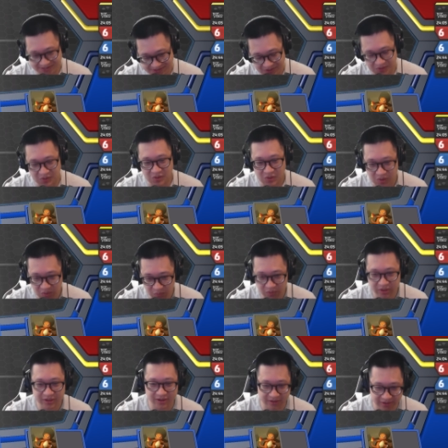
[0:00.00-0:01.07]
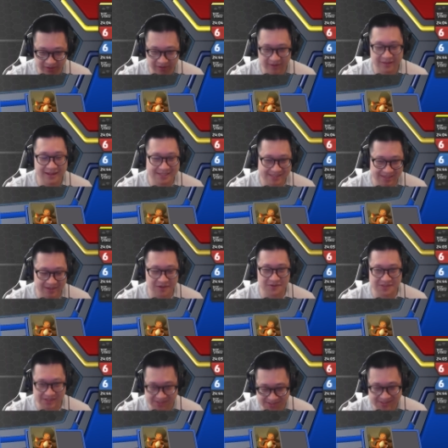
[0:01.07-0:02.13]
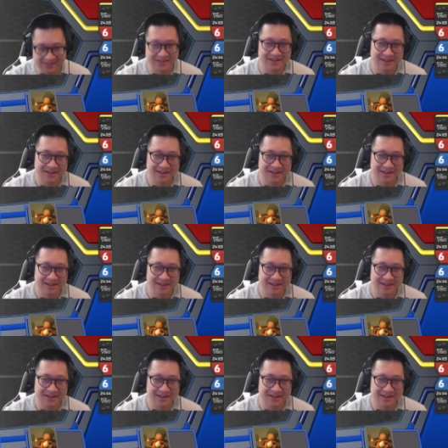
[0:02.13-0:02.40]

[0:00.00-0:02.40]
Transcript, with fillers: so we're good here, unless he kills us.